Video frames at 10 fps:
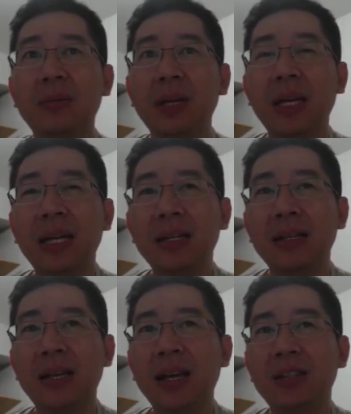And then
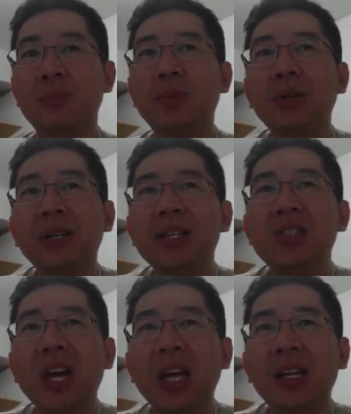it's a built-in
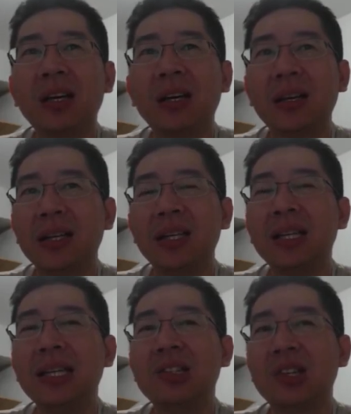chain
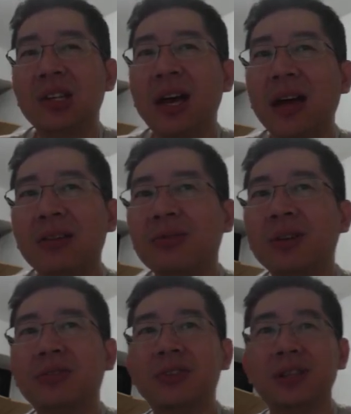leech attack with
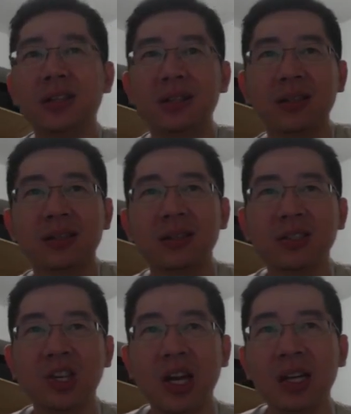the
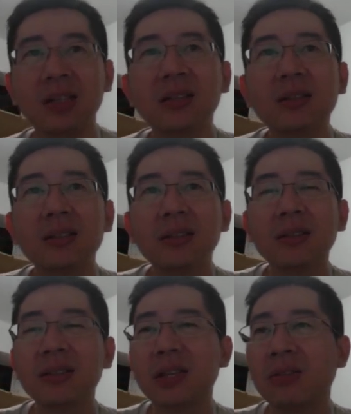chain,
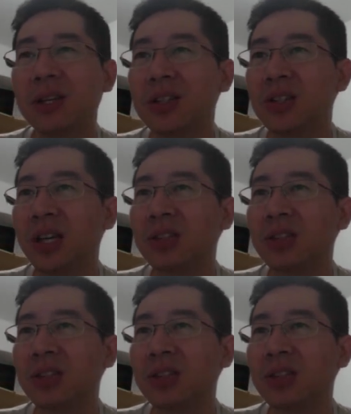7-hit chain.